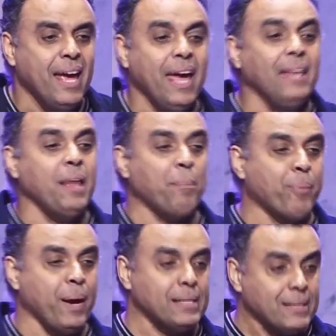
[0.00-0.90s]
in the
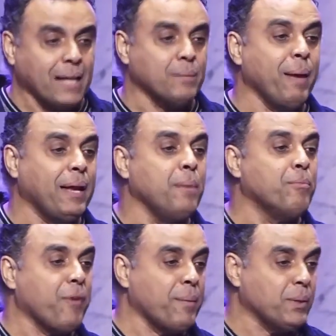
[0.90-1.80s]
press that made him
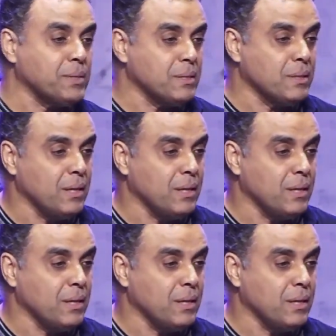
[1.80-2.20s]
famous.